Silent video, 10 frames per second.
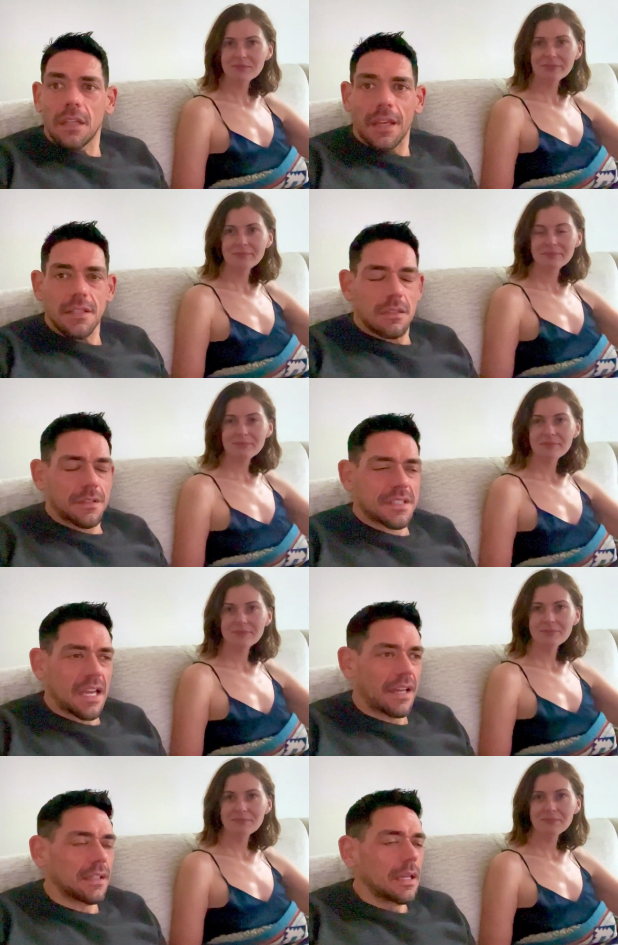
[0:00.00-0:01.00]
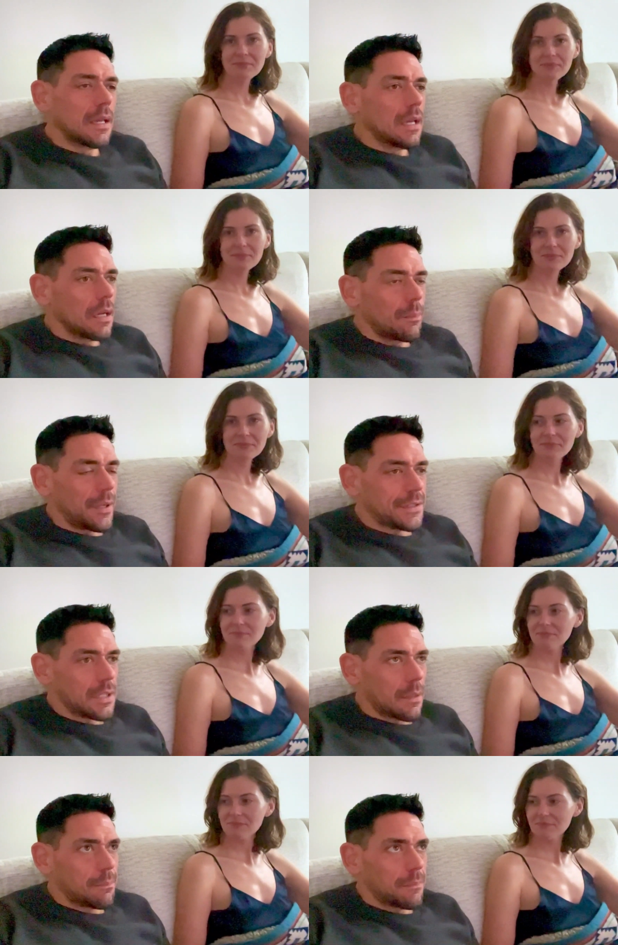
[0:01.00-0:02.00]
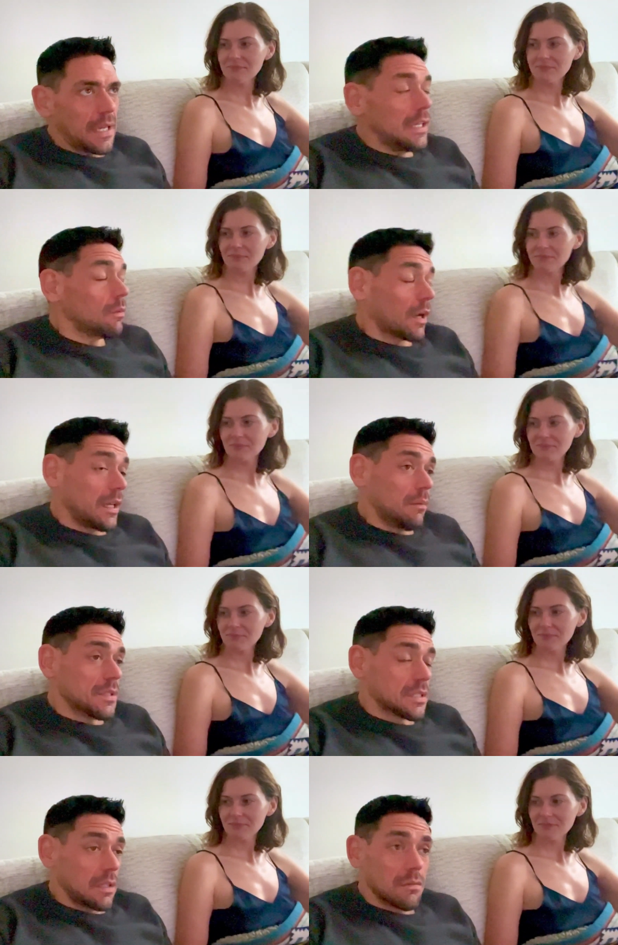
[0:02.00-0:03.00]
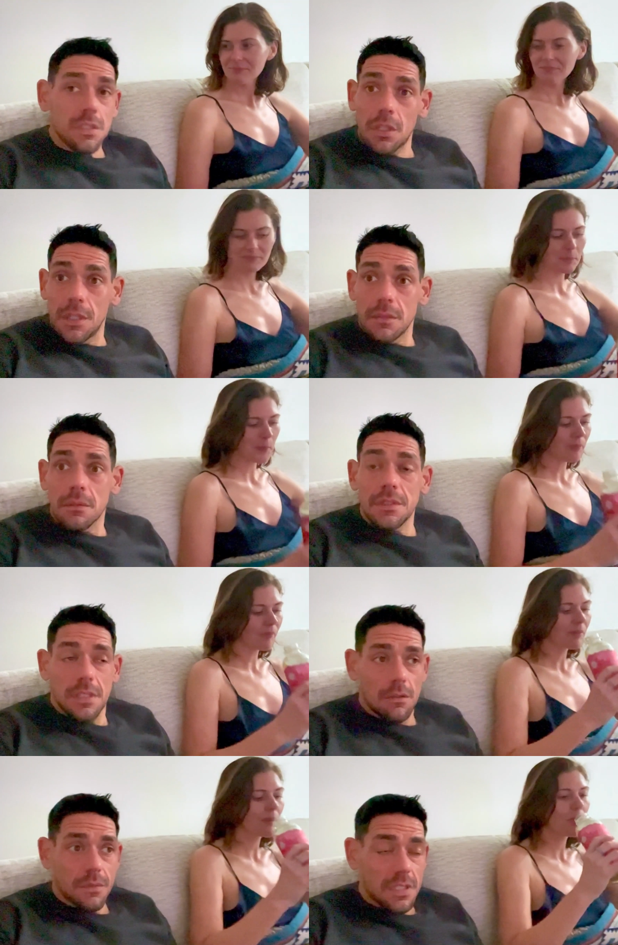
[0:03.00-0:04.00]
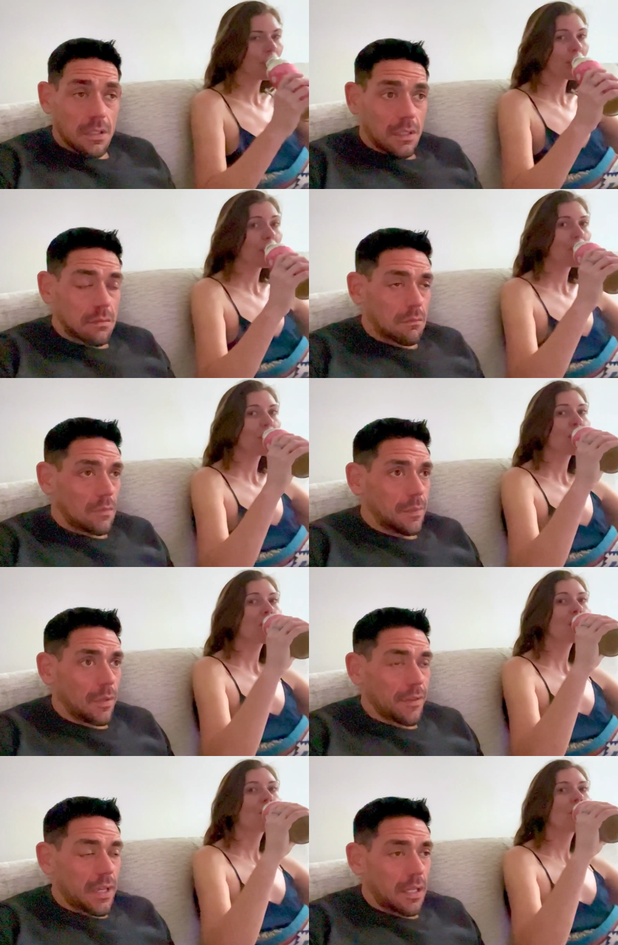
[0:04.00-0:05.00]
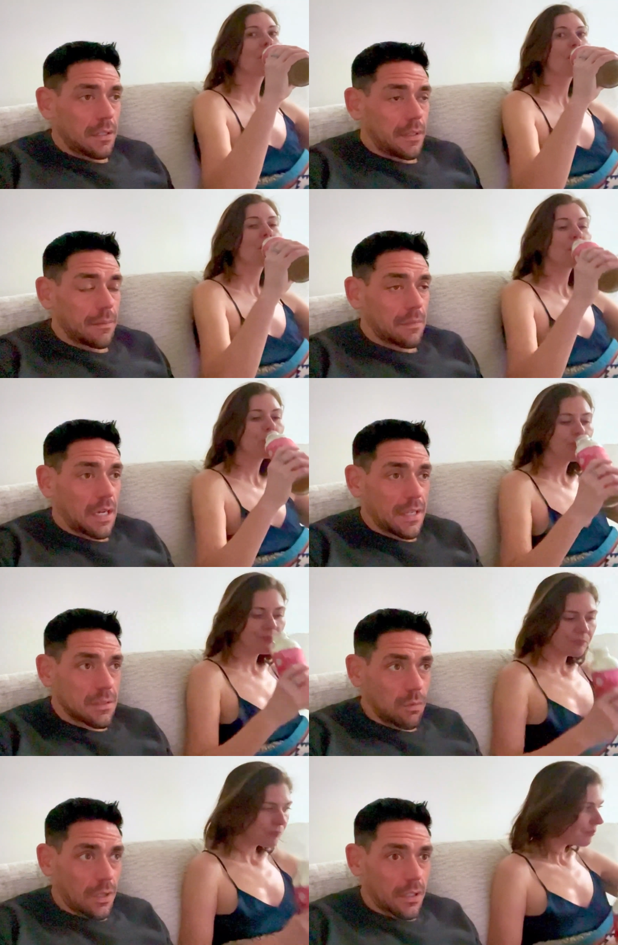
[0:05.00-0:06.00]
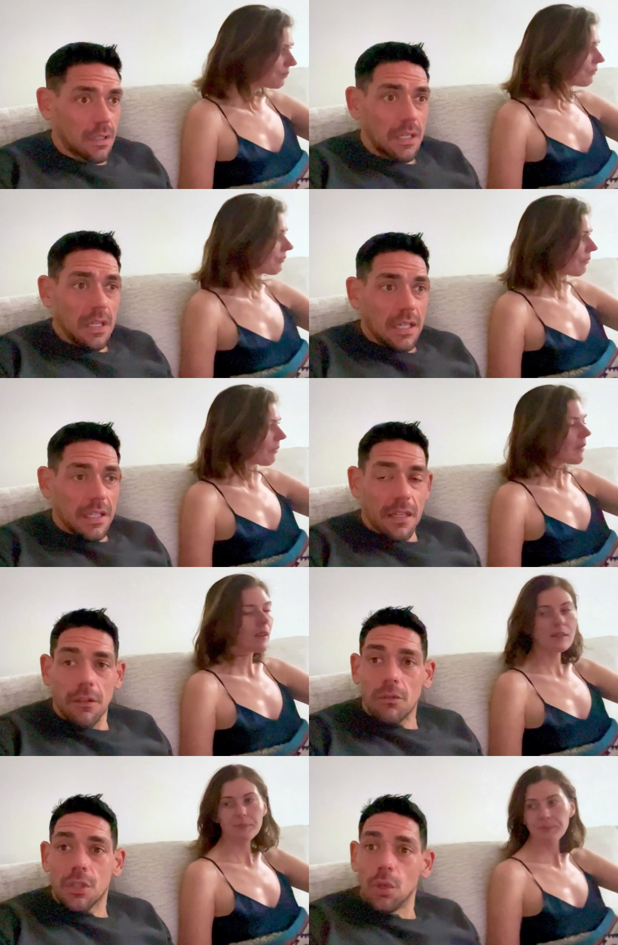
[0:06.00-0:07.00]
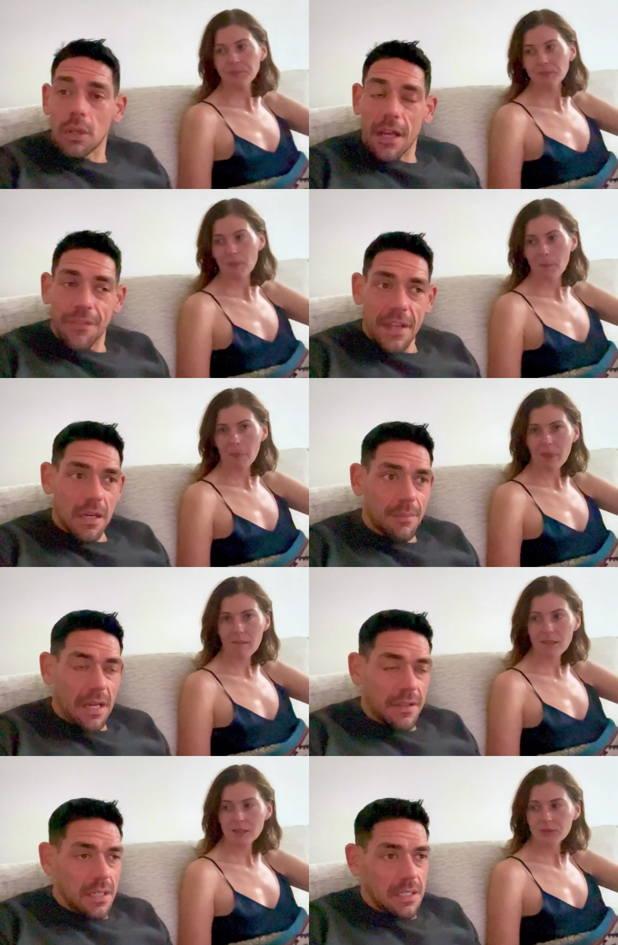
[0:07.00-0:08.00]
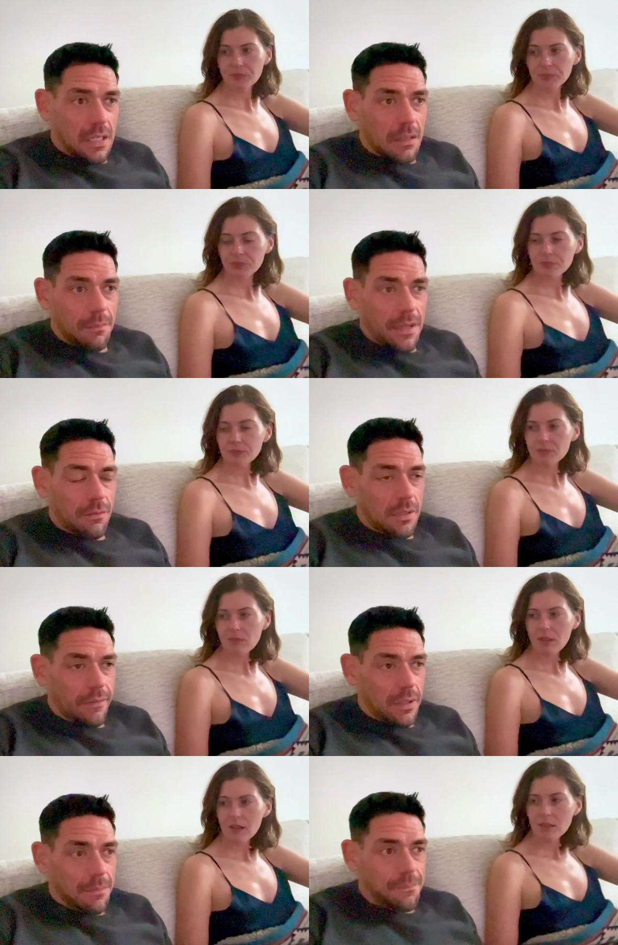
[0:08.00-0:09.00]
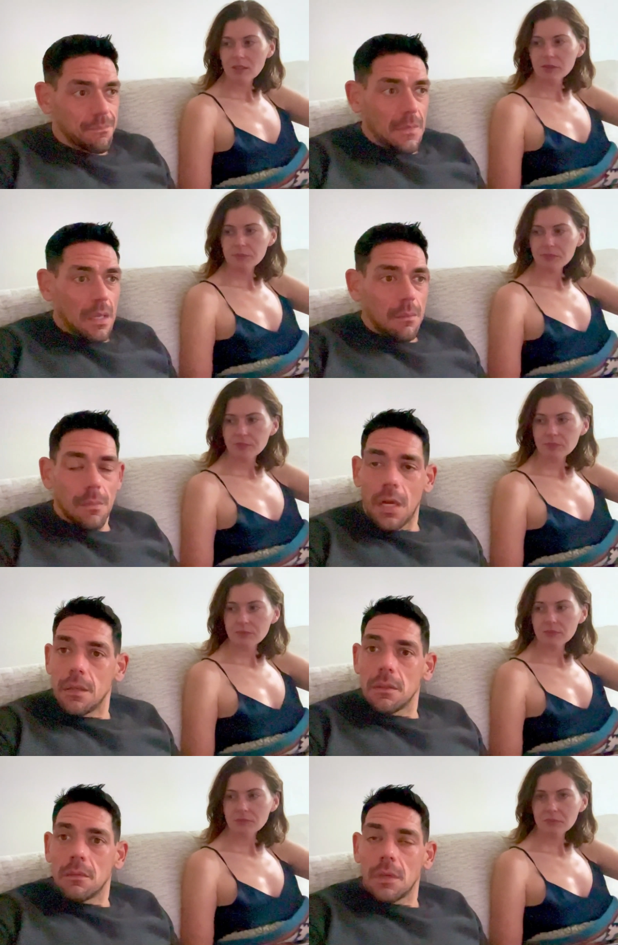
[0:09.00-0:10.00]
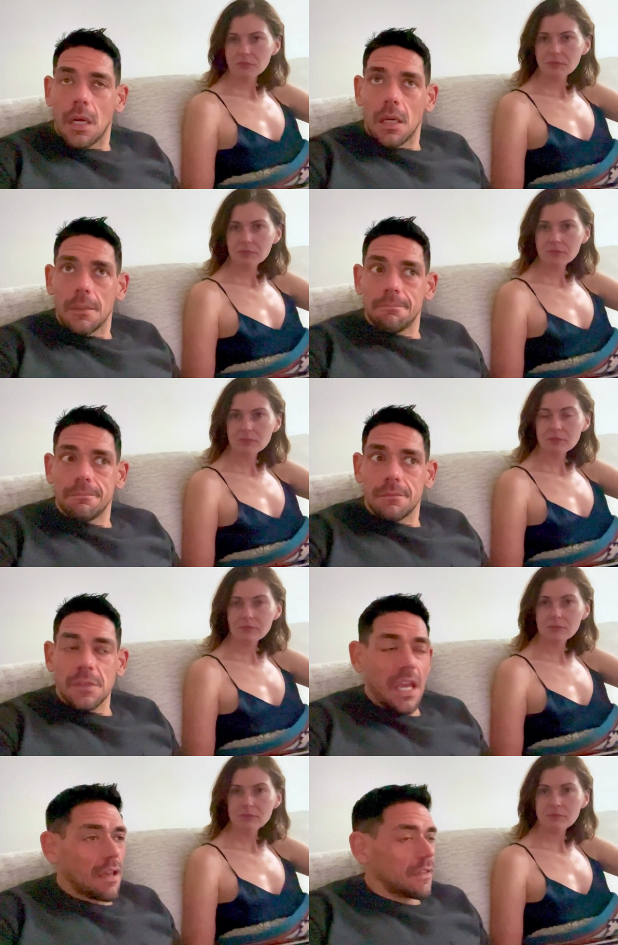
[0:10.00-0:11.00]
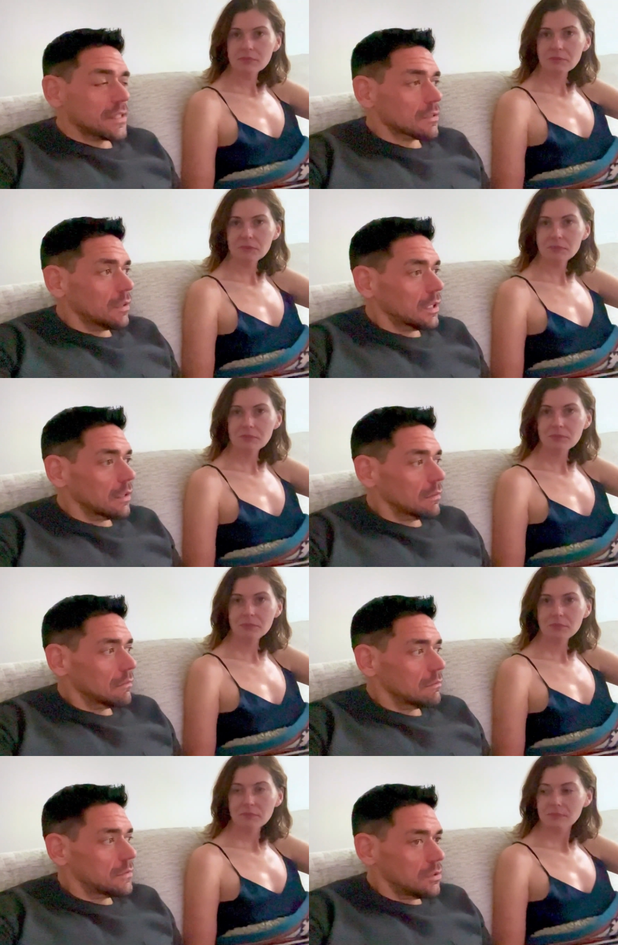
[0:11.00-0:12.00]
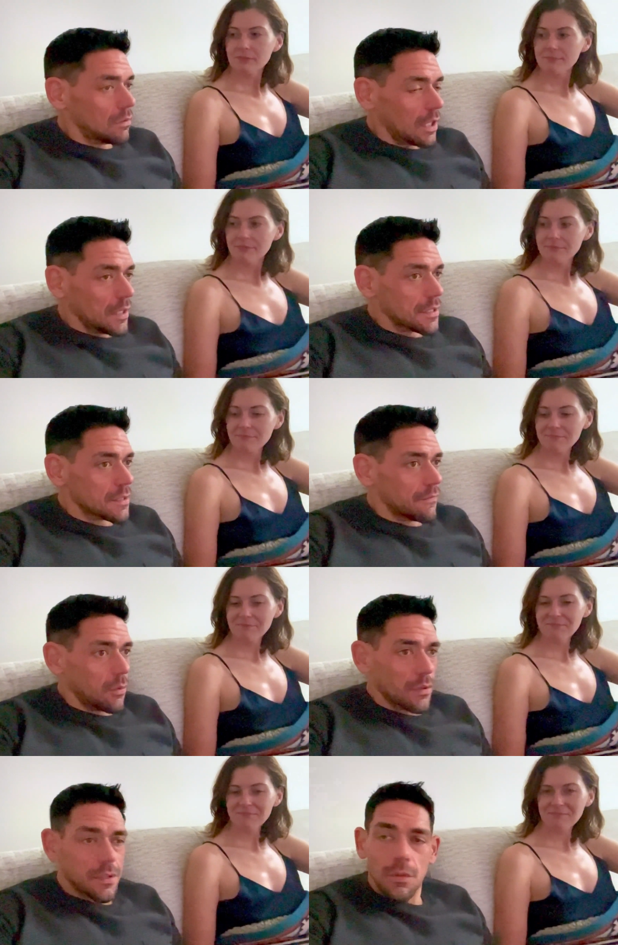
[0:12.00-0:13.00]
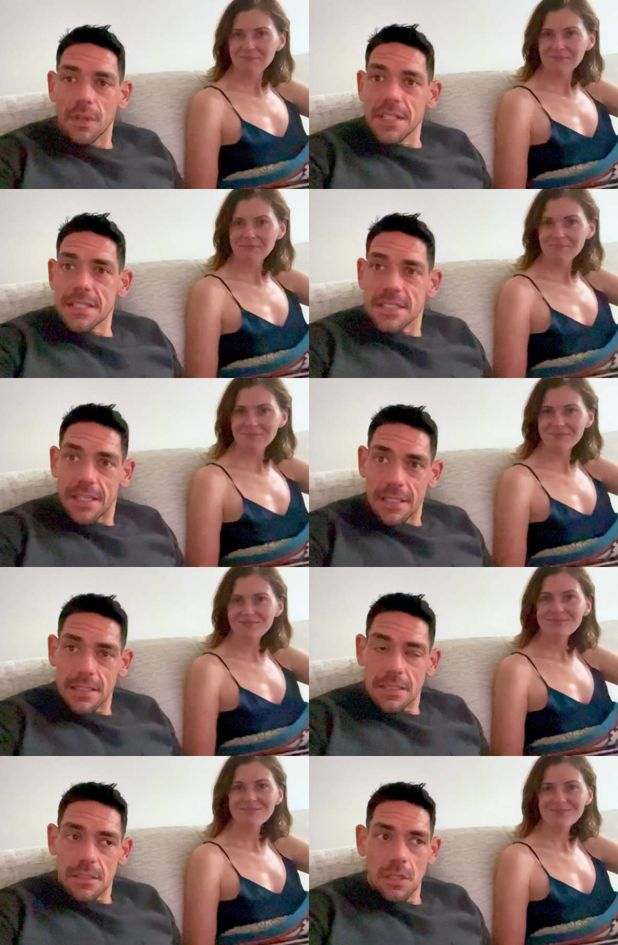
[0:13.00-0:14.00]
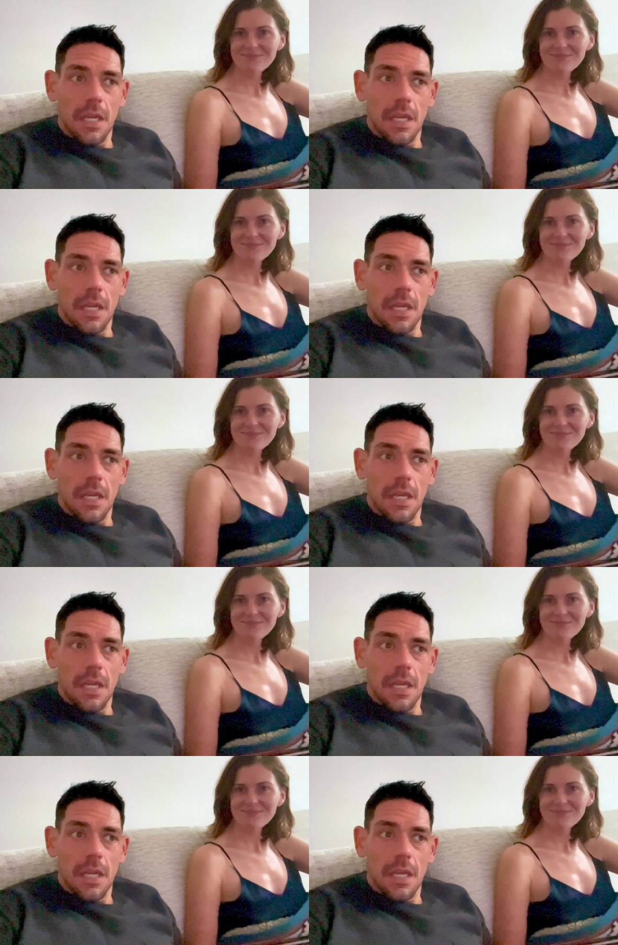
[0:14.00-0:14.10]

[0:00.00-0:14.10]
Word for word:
Speaker 1: lays on the side. But um, anyway, it was it was good. Dinner was good. We both had uh, ice water. Got a little cool out there by the uh, by the river. But um, yeah, that's going to do us for the twenty sixth.